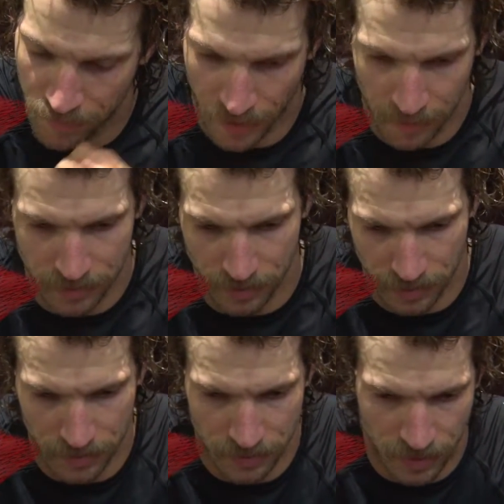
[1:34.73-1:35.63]
Yeah, absolutely.
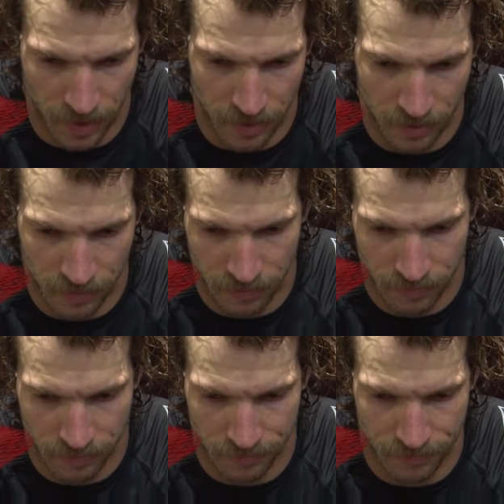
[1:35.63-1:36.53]
Just kind of,
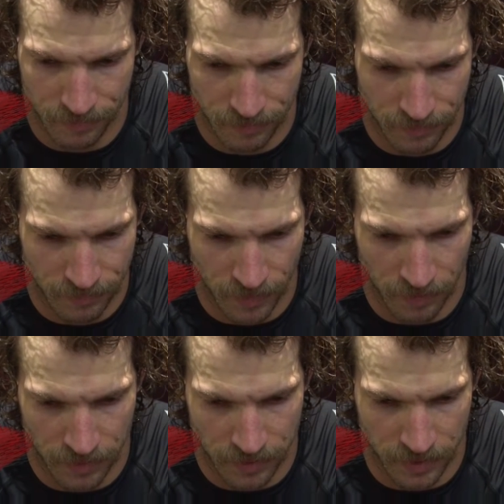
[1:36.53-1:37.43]

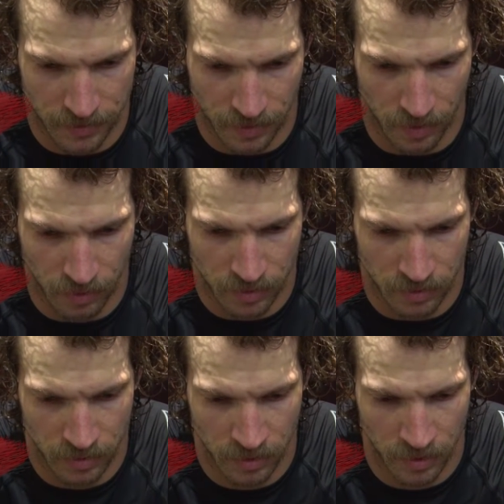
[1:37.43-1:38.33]
obviously, he's the coach, and
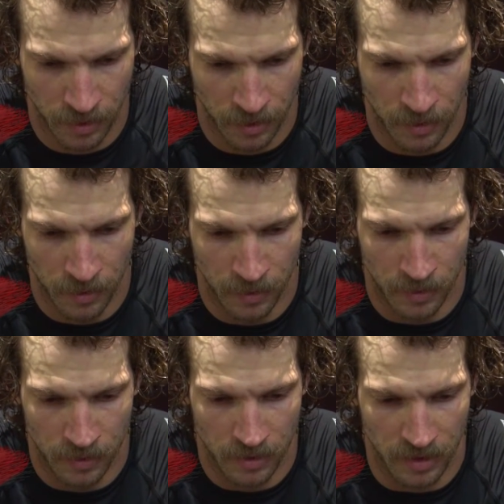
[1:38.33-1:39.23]

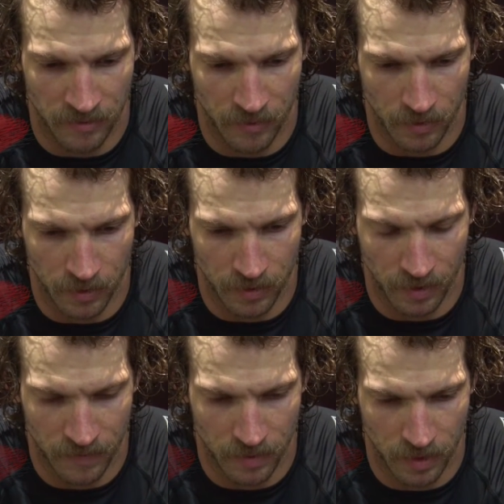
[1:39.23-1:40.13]
I feel good
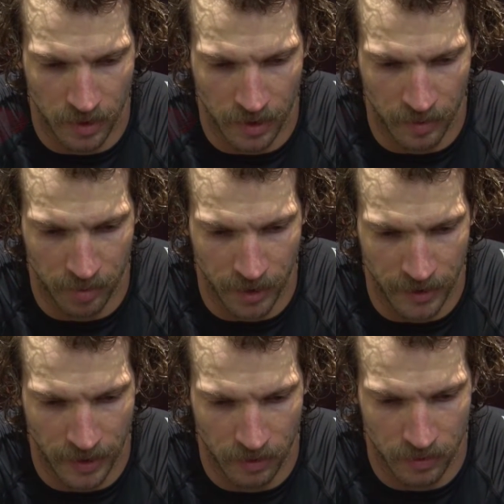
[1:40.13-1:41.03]
enough to I can play
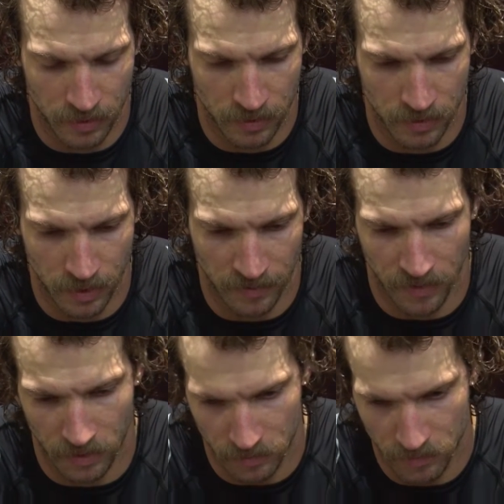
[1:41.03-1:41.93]
now, and I
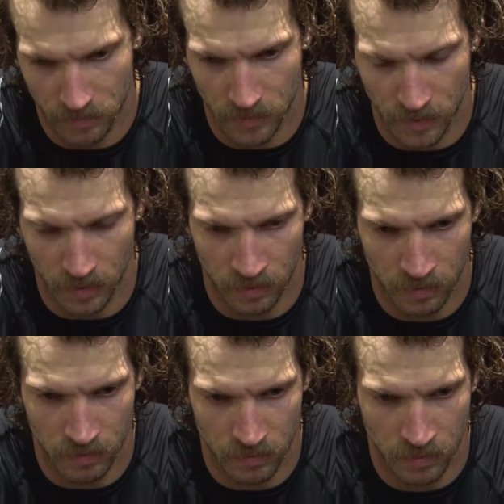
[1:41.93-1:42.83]
felt, you know,
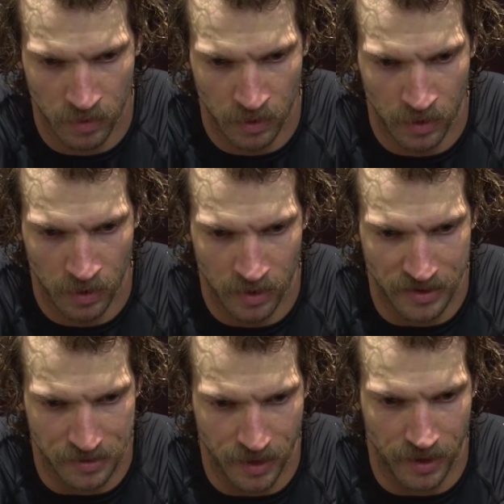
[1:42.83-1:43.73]

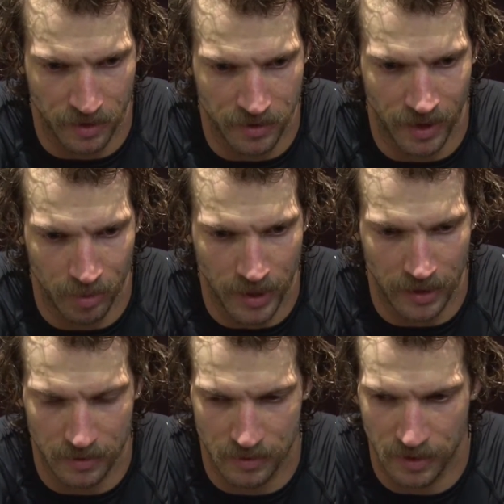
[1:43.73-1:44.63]
yesterday I had a good day of
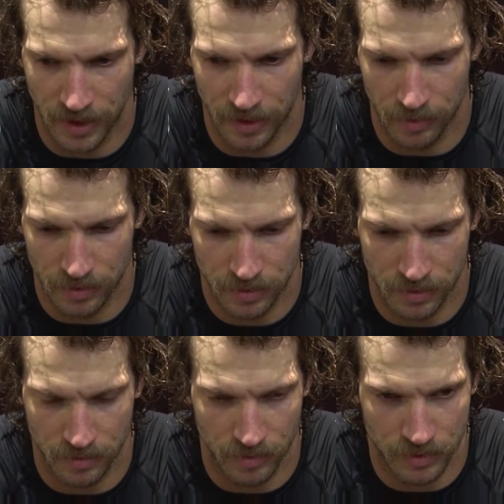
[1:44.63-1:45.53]
practice. Today
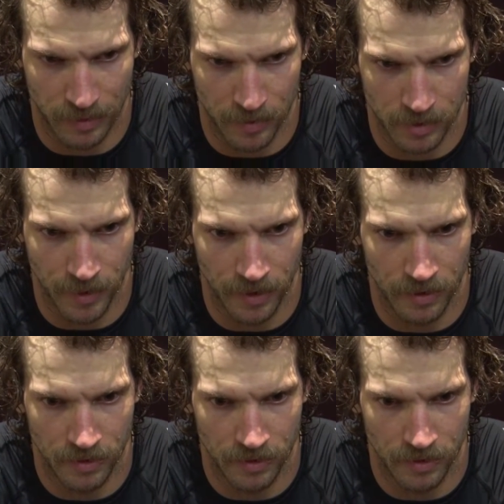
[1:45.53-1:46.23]
was that much better.